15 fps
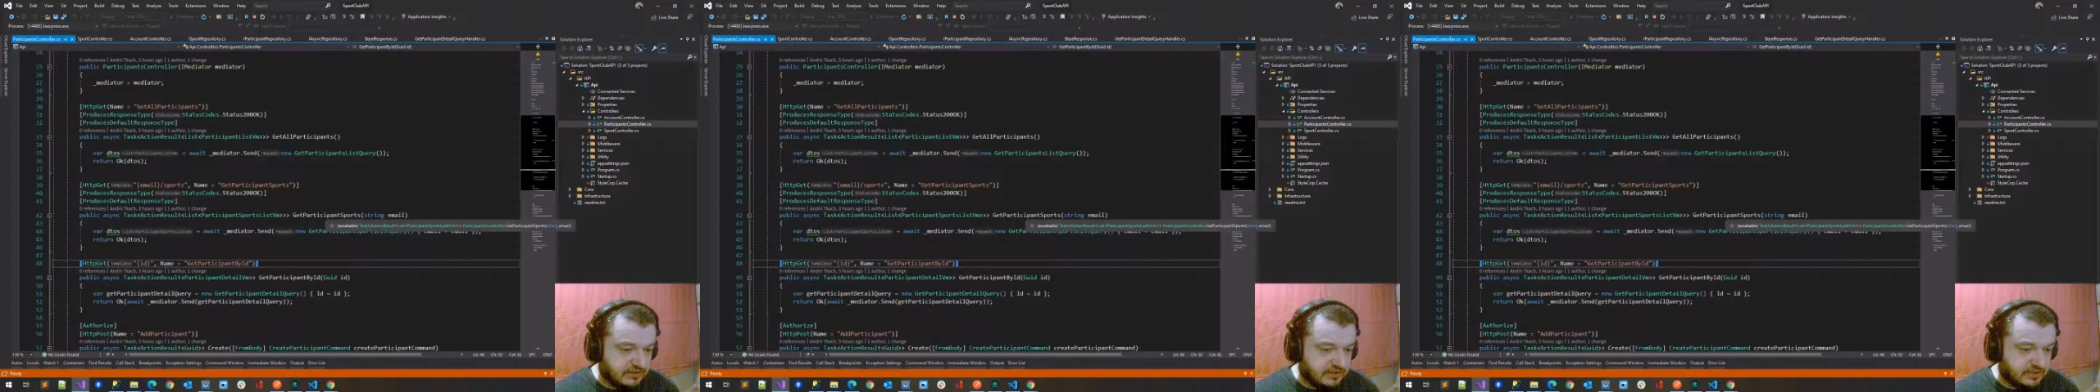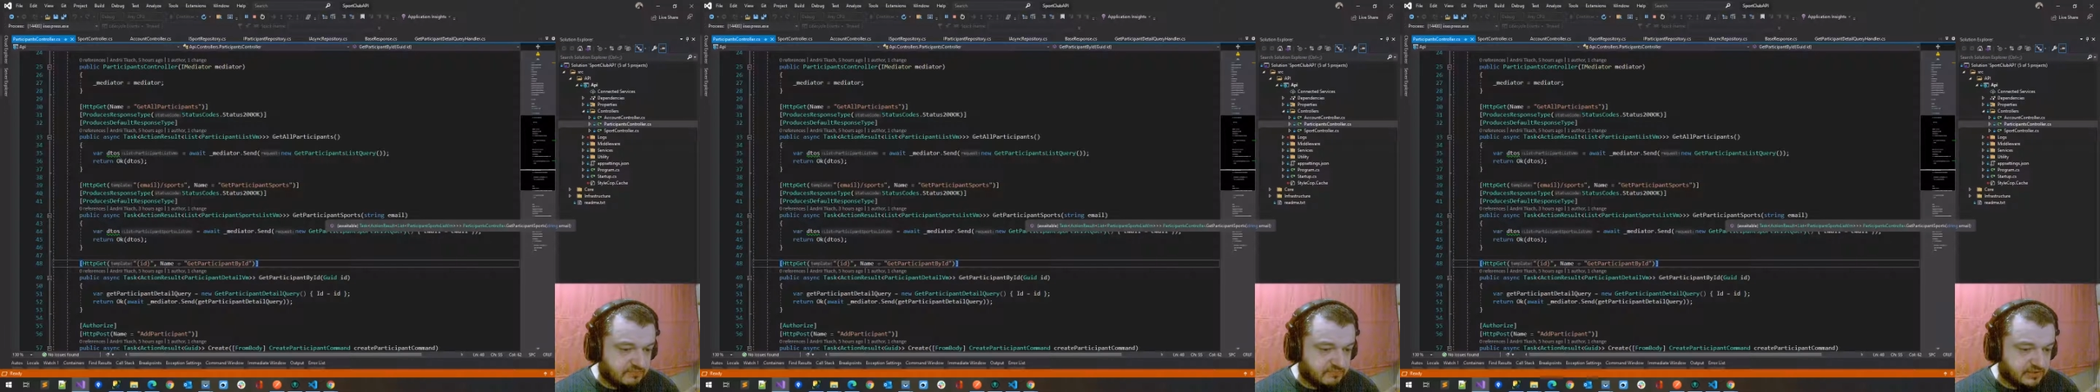
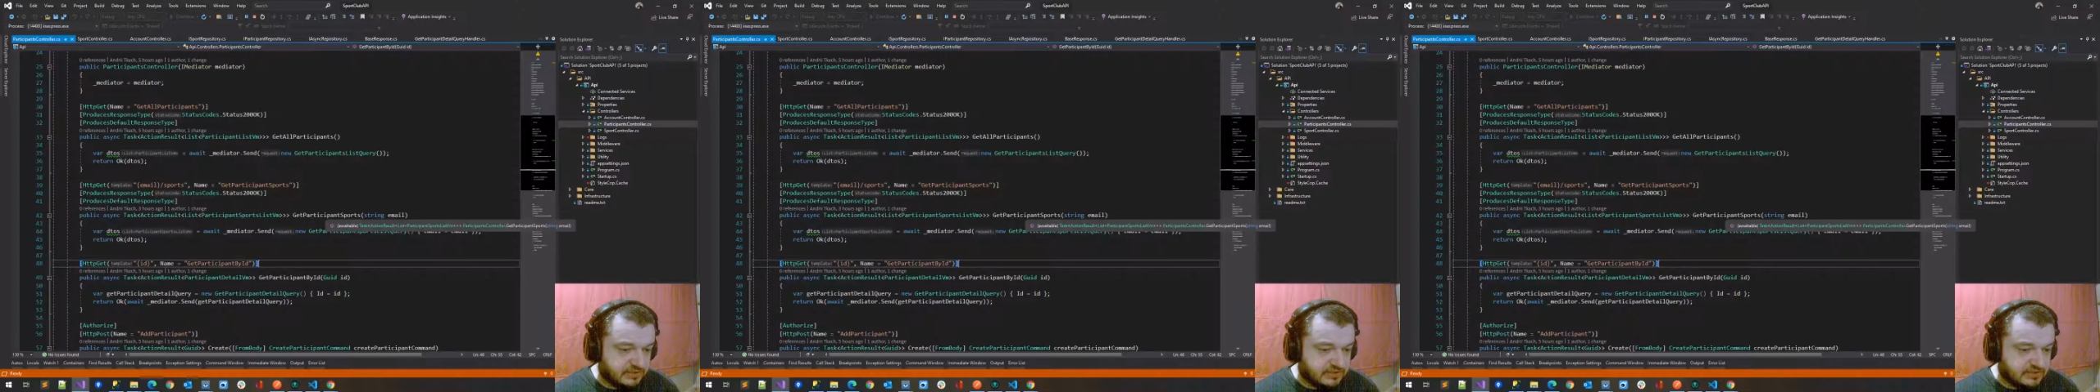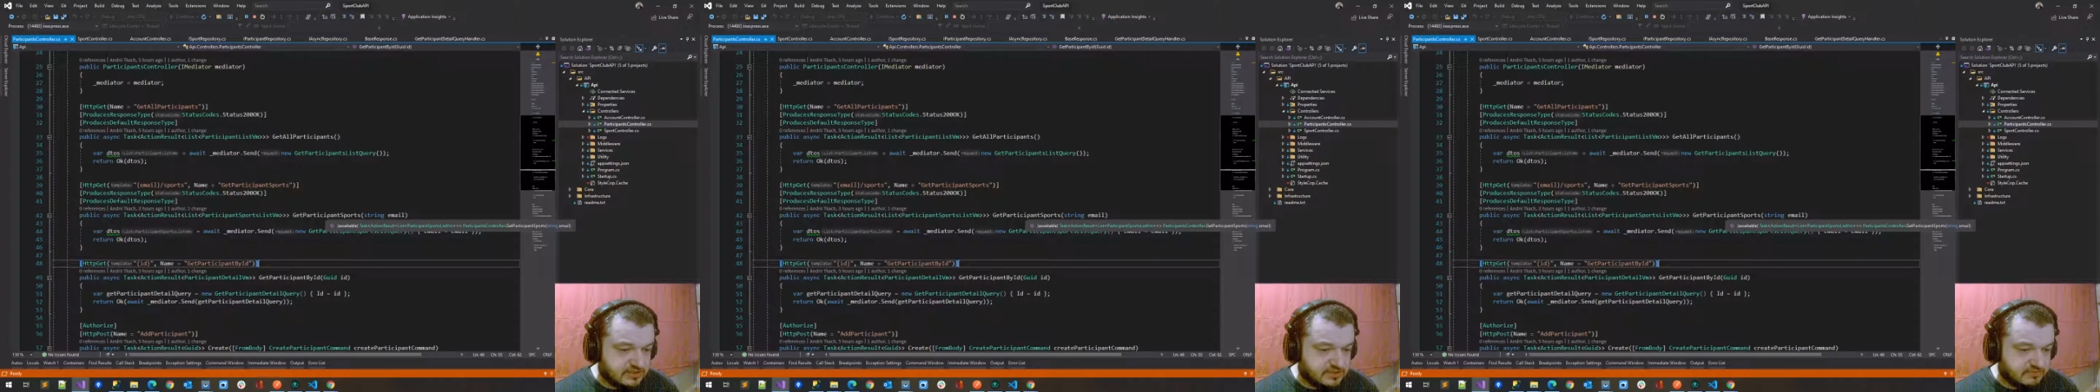get
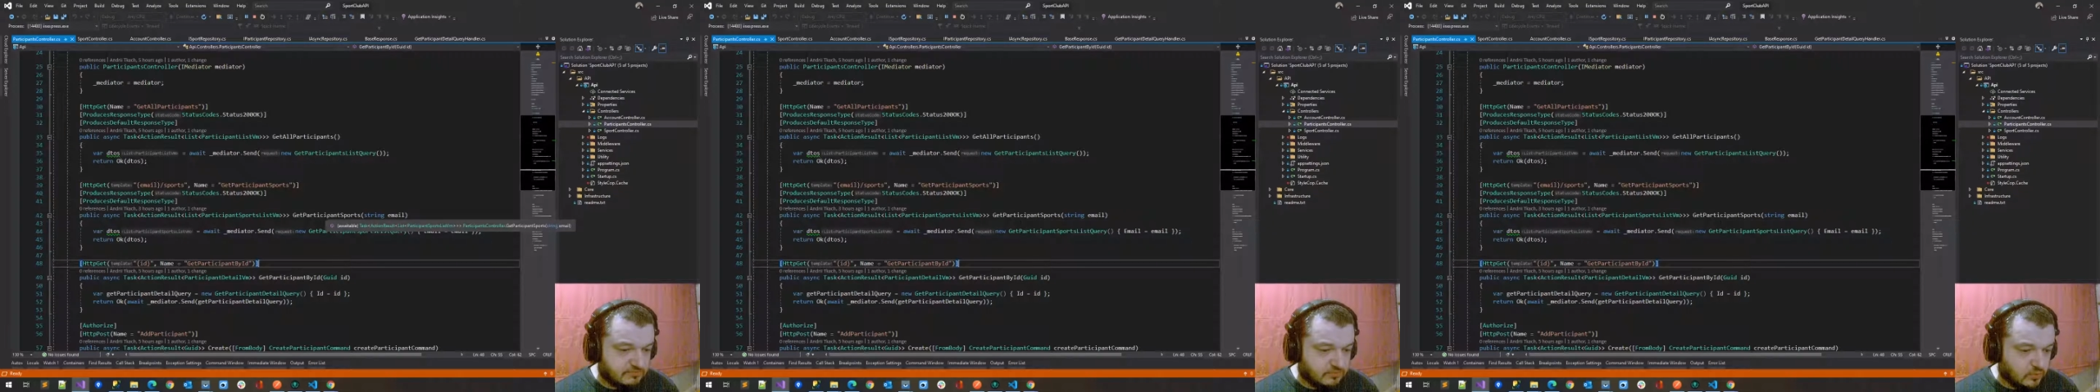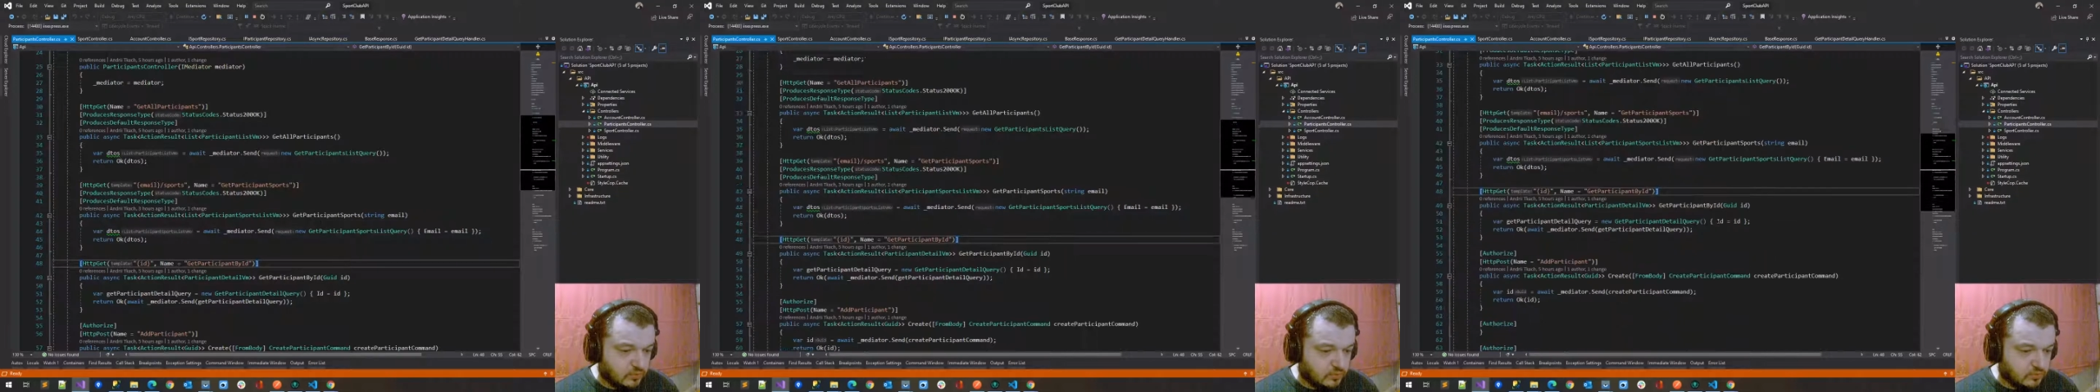
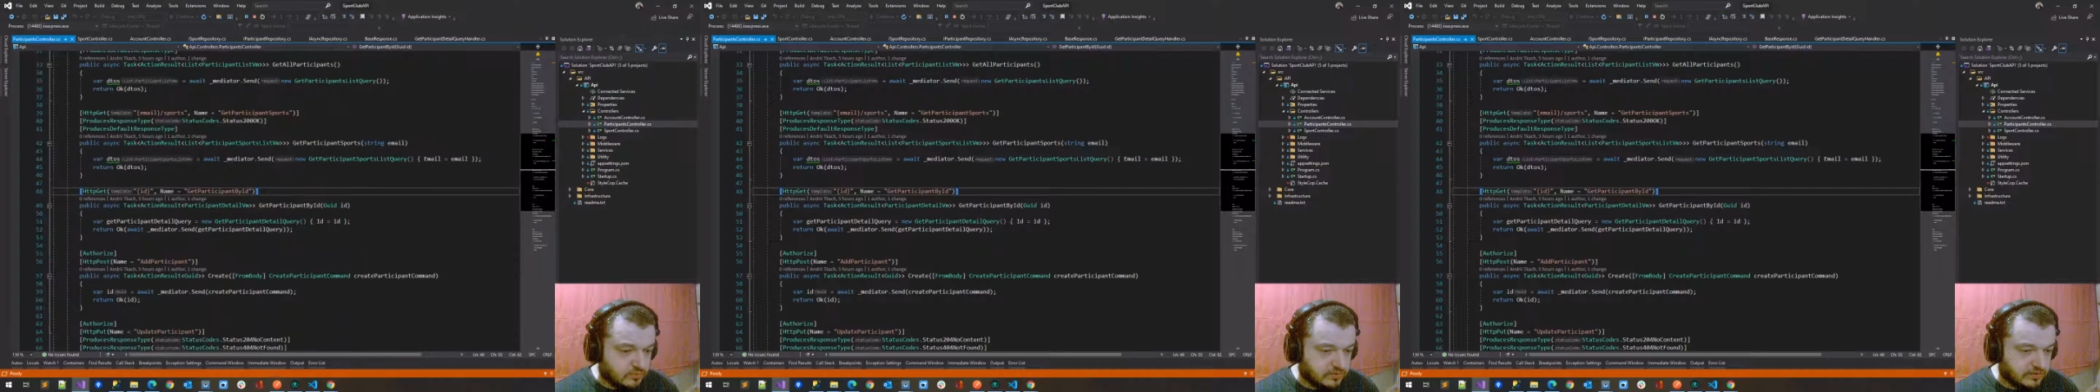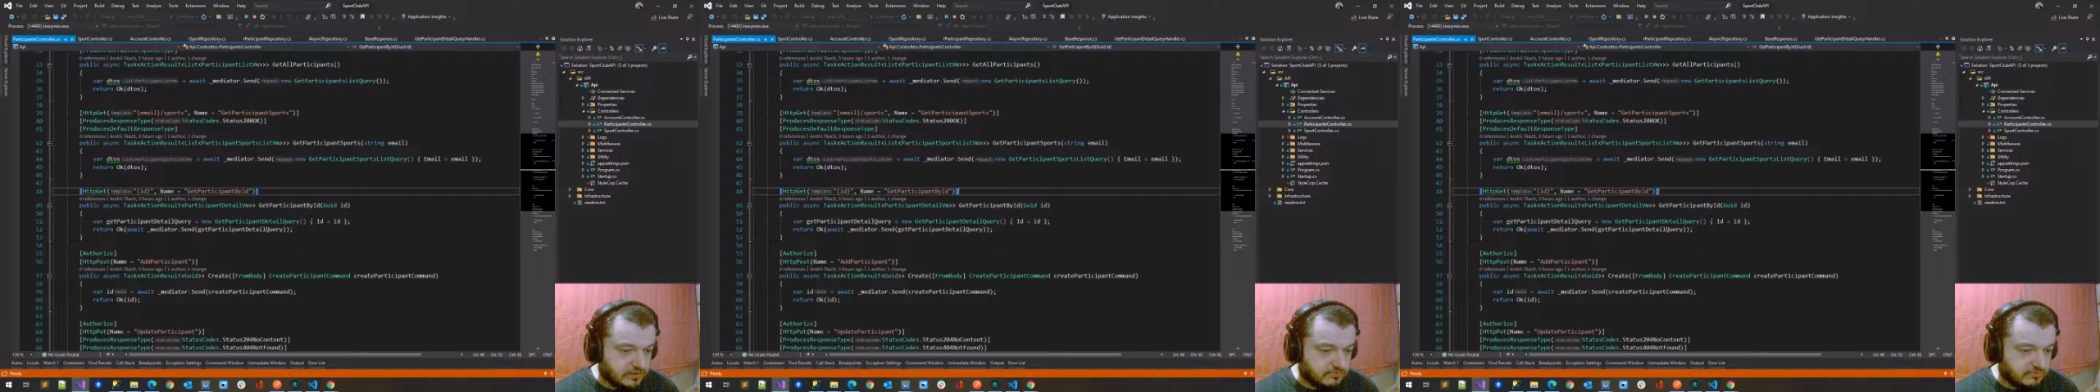
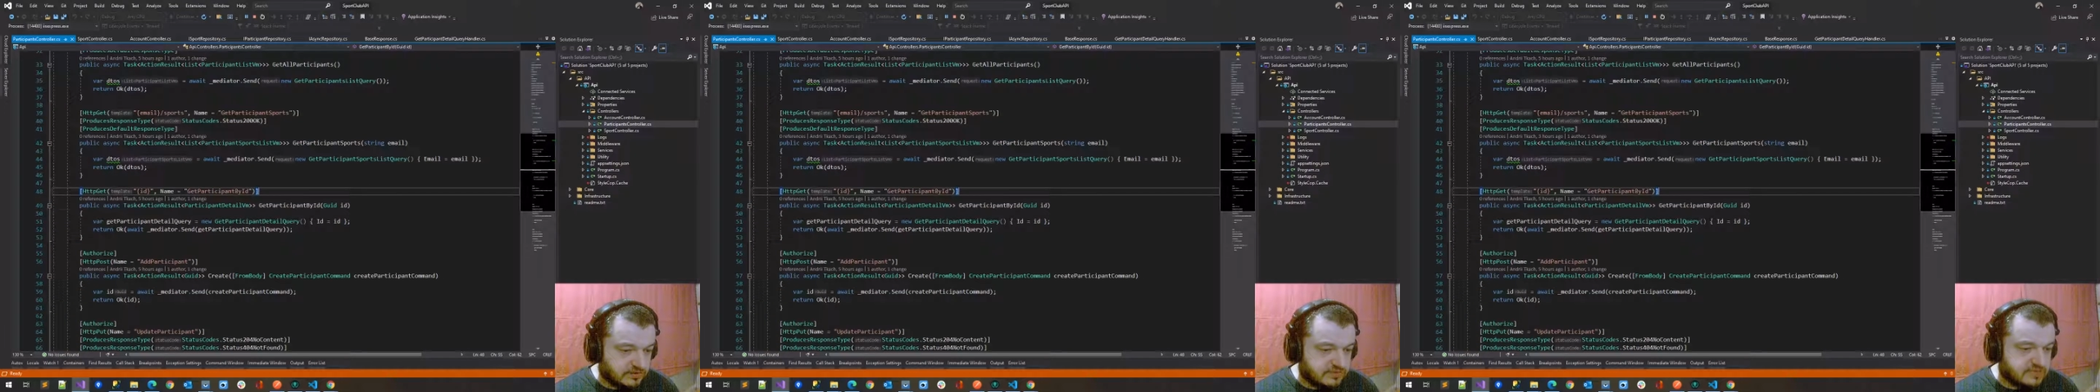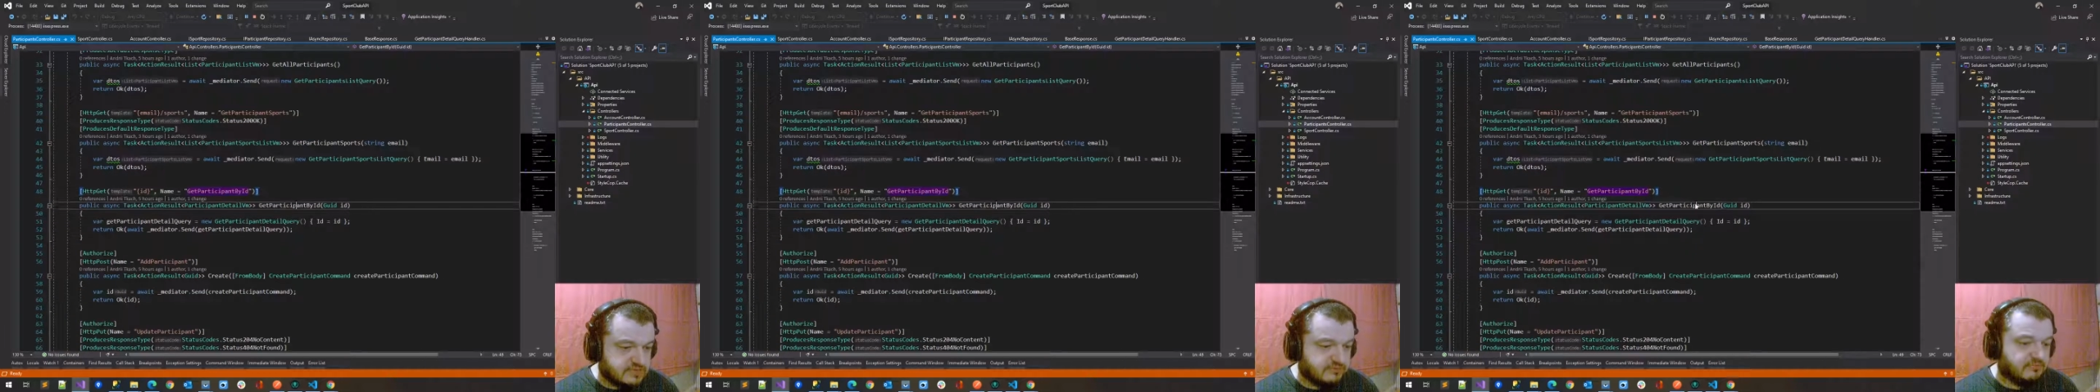
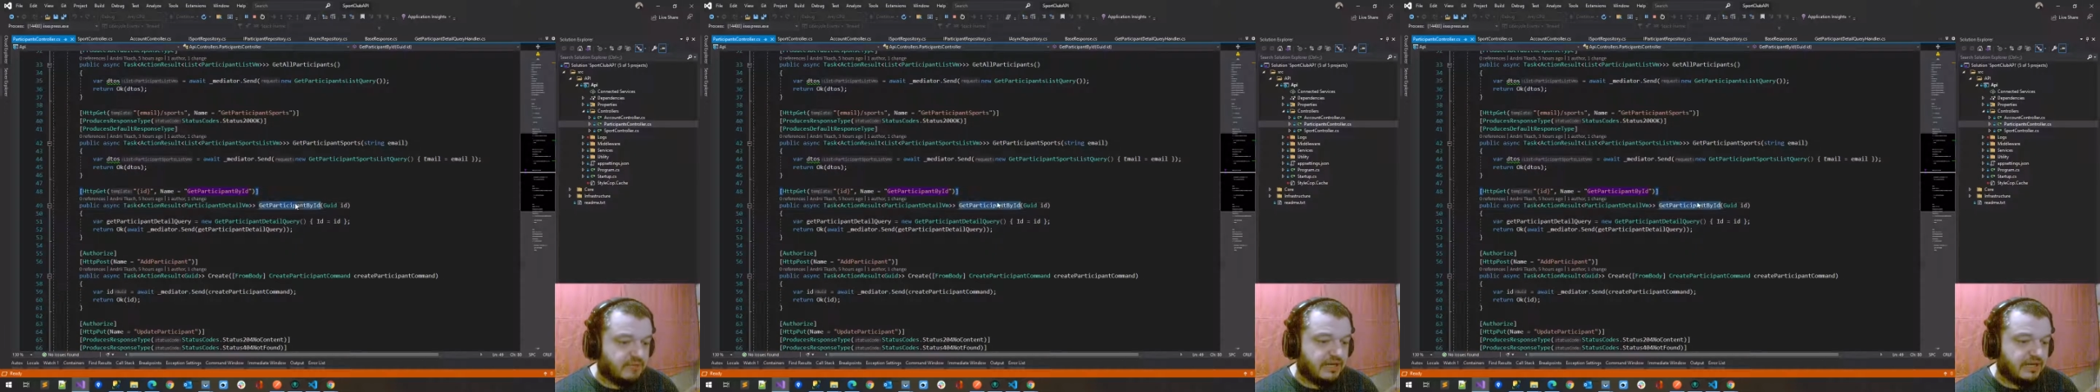participant